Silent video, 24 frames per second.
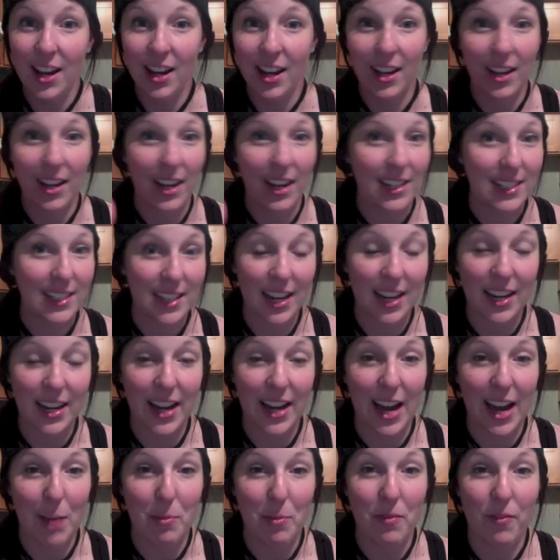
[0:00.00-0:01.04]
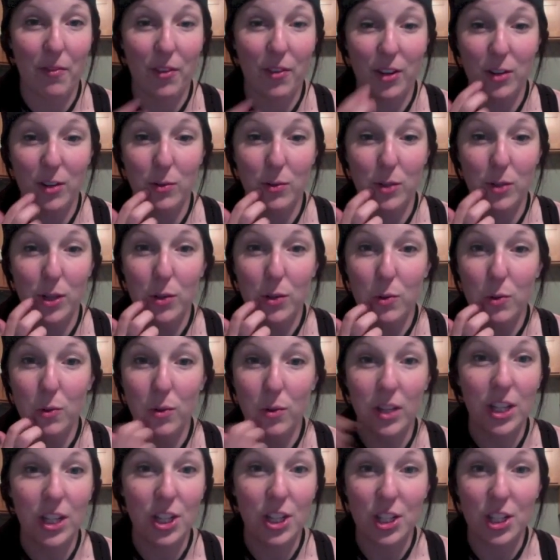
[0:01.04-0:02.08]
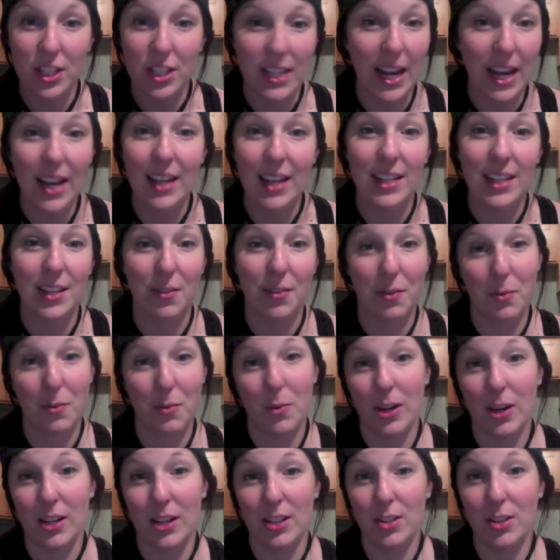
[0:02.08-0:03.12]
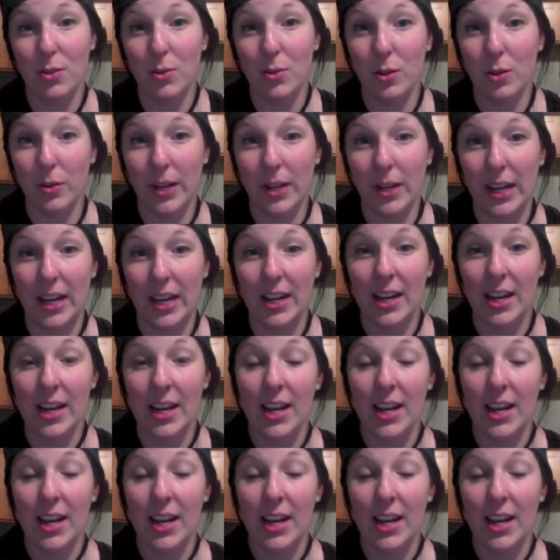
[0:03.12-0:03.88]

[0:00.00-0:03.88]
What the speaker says: It's going to happen for you too. You just take it different when it's you doing it.